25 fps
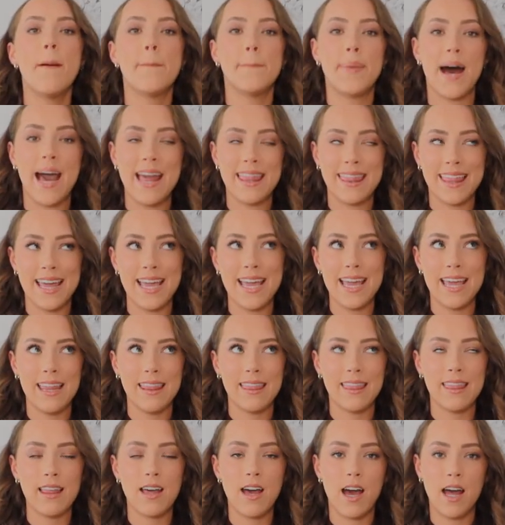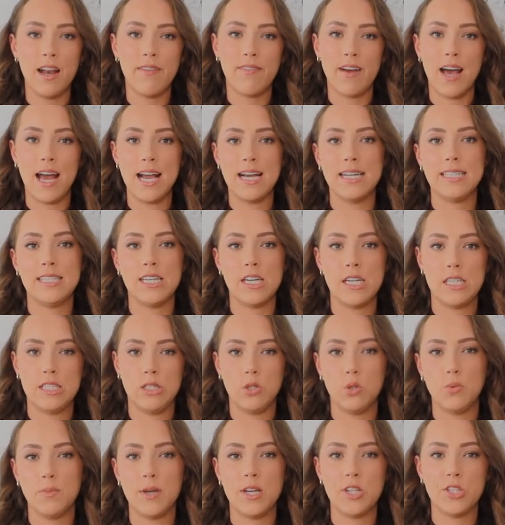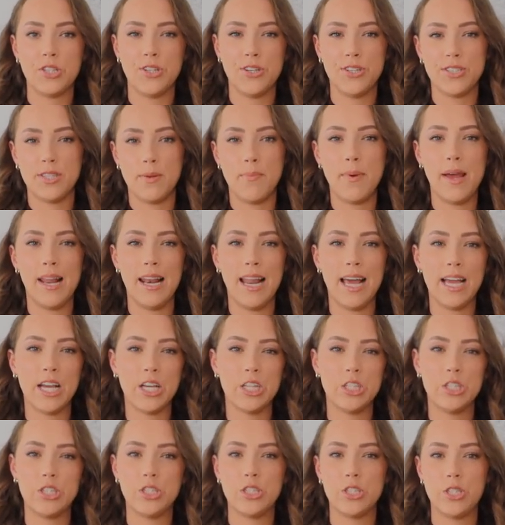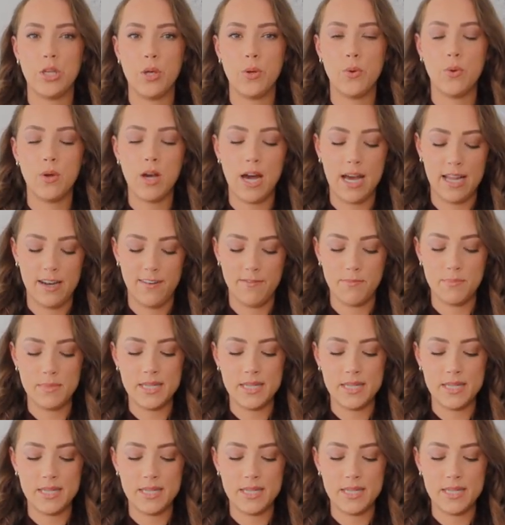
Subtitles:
but I think the kind of idea is it almost looks a bit like a suit kind of